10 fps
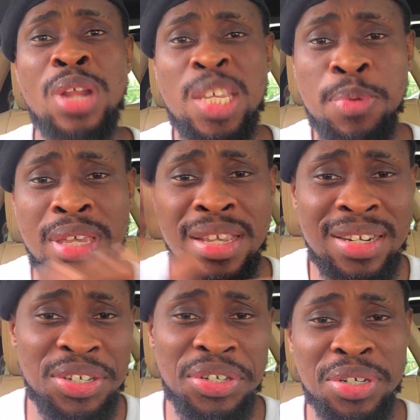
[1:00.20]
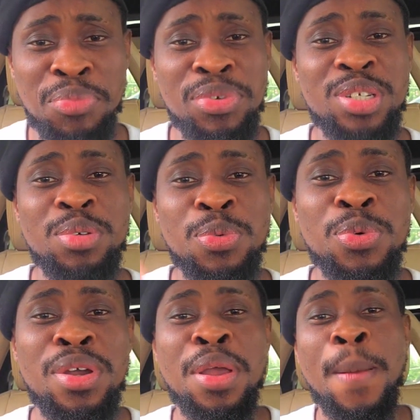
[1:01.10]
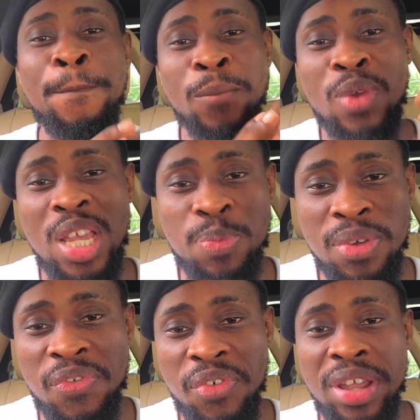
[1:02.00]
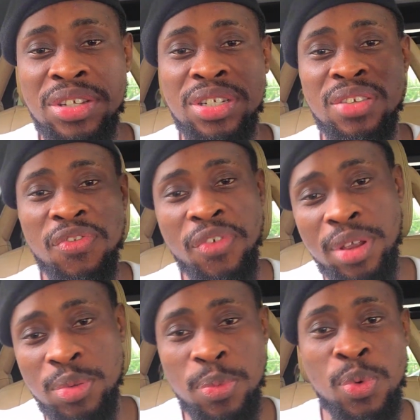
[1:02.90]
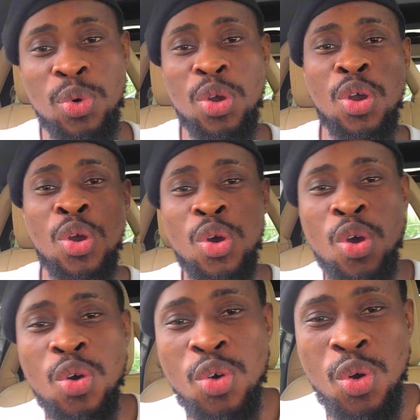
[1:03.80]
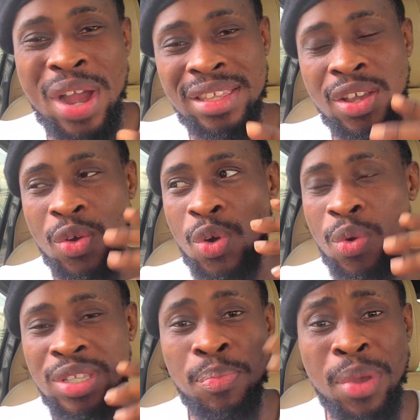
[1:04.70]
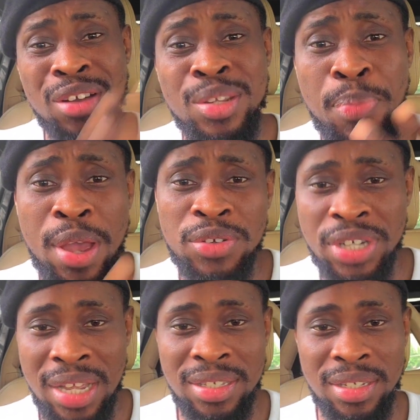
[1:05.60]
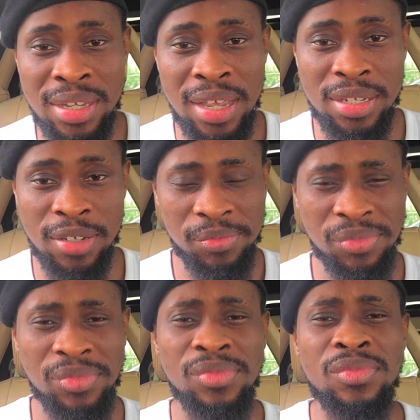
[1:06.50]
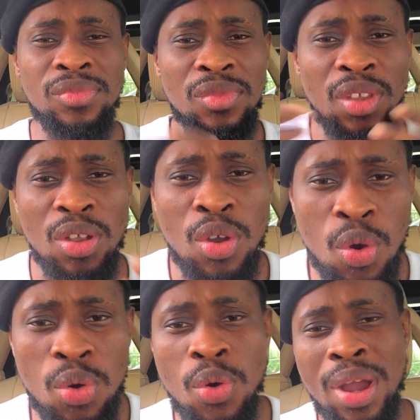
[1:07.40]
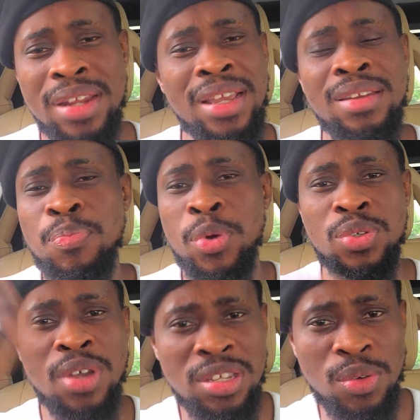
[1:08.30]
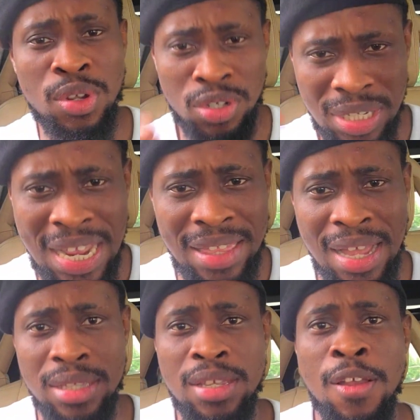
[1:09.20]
that speak English, British people that speak French, the French people, Congo, I think Congo was the Belgians, yes, Congo, and then Portugal, just like that.